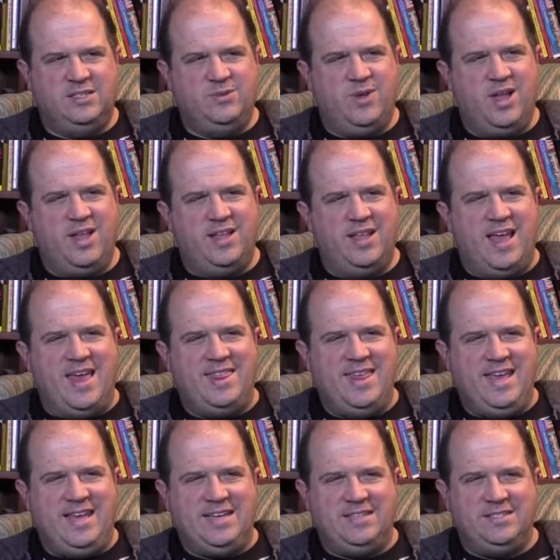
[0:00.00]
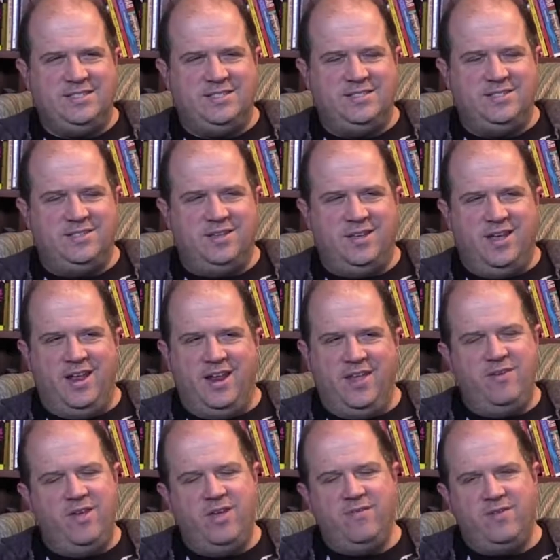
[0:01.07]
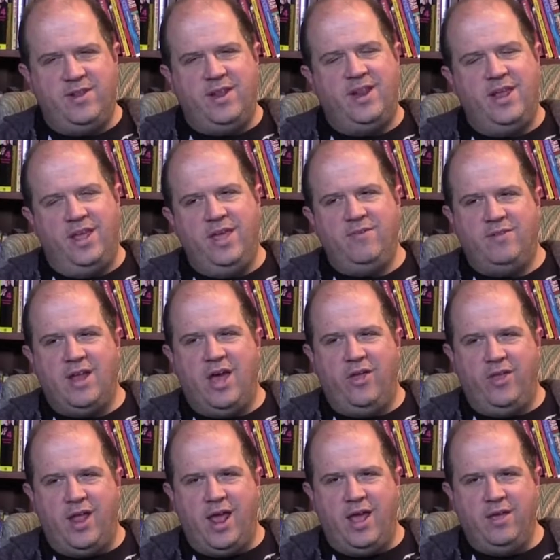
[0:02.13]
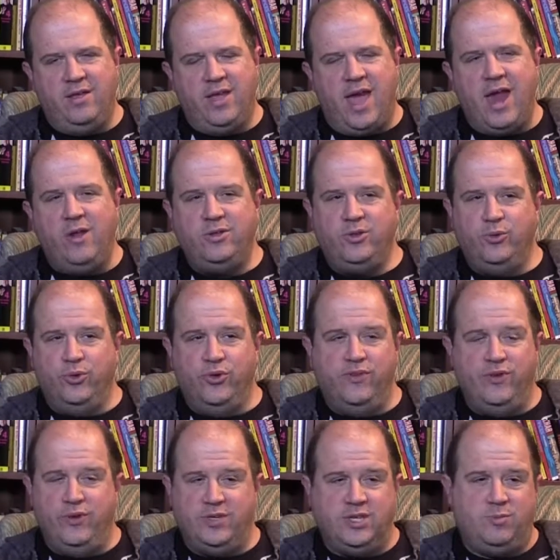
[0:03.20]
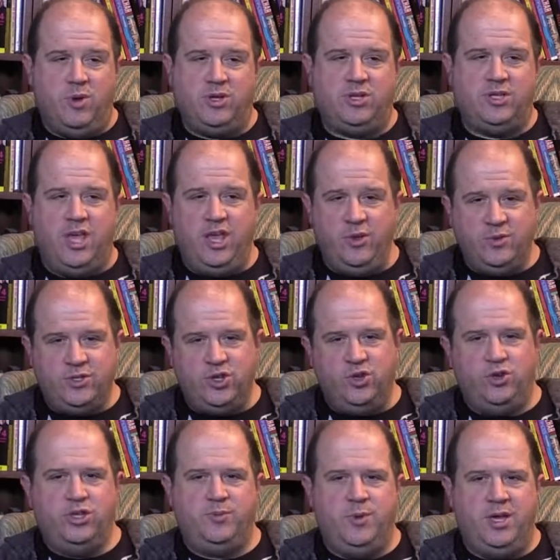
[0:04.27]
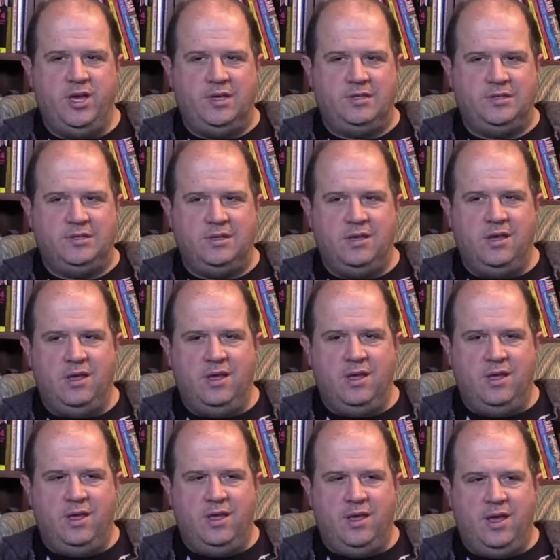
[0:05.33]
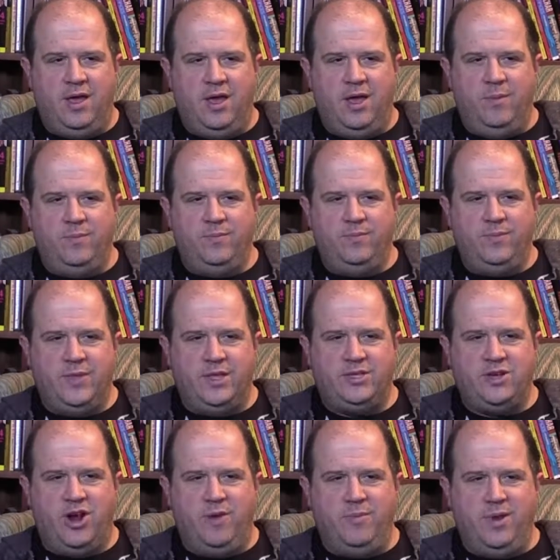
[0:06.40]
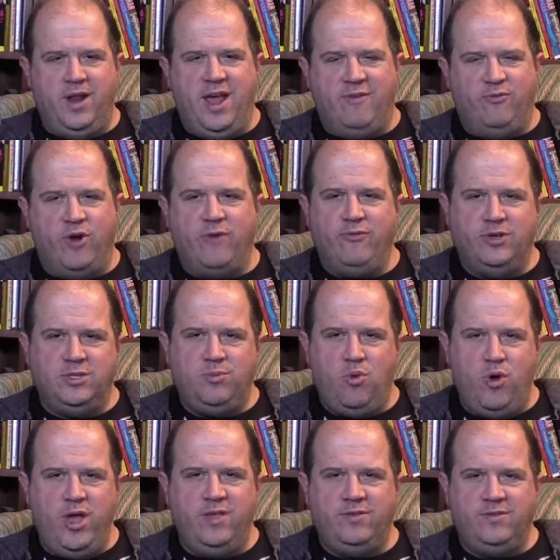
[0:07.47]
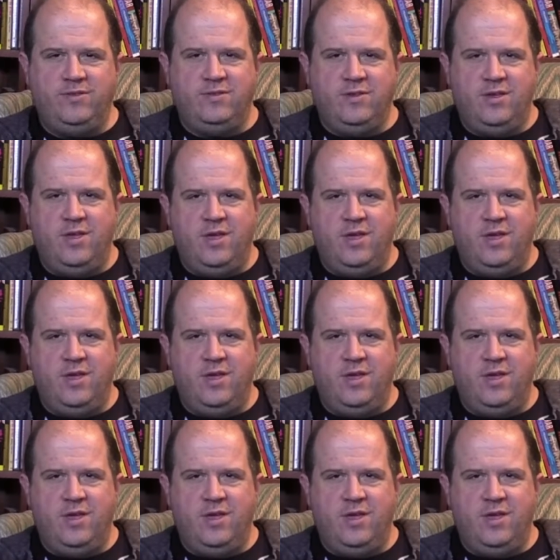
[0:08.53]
Well, I think, and even now that I don't do reviews as much as I used to, just because it's harder for me to have reference points.